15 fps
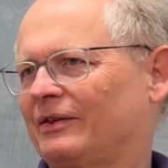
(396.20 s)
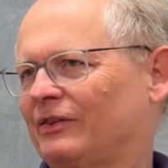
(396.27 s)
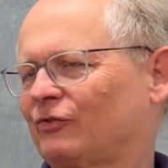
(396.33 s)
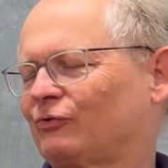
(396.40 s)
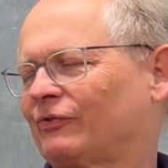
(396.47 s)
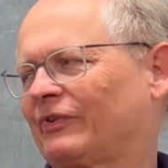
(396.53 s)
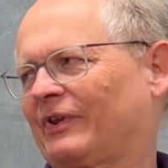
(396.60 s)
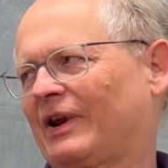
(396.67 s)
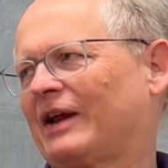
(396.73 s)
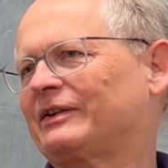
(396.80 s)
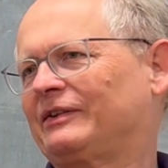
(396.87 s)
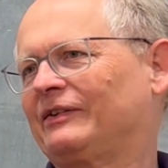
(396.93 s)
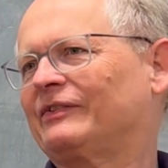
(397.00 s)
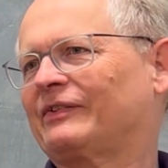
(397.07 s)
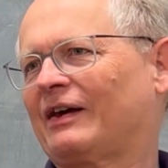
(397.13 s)
This was the
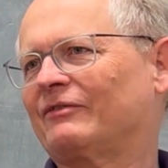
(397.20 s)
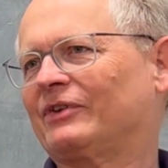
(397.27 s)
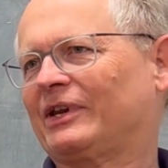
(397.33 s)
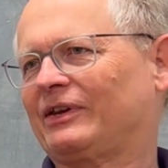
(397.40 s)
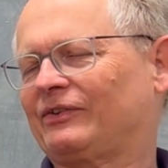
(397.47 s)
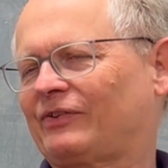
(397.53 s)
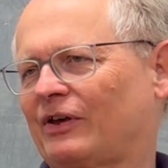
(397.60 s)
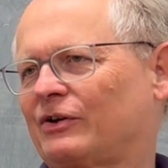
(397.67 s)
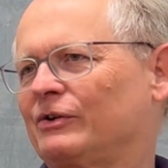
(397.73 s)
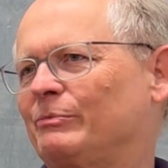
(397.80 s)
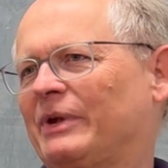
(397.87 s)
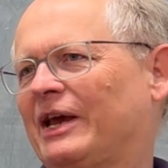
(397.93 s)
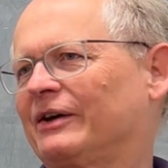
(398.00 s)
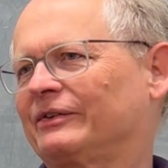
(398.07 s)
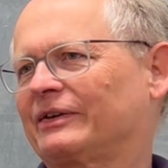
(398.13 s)
1970s. They couldn't
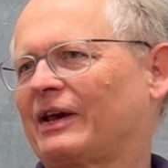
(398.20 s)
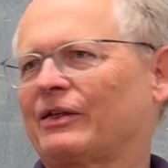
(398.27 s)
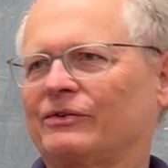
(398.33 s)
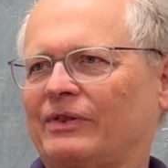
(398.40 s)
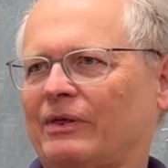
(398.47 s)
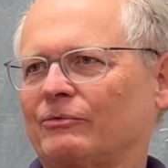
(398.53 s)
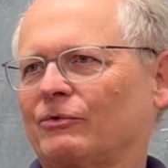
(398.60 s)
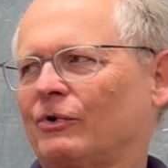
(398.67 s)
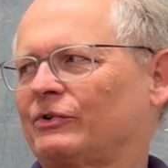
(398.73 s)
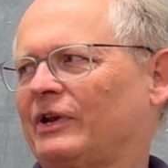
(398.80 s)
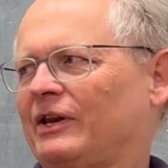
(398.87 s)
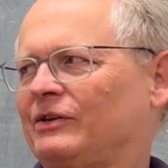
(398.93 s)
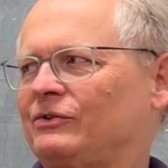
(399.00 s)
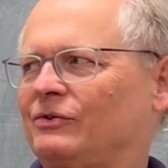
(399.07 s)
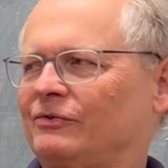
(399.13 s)
be held together. They were
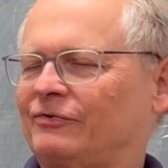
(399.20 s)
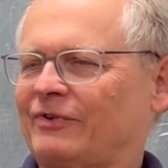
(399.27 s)
rotating too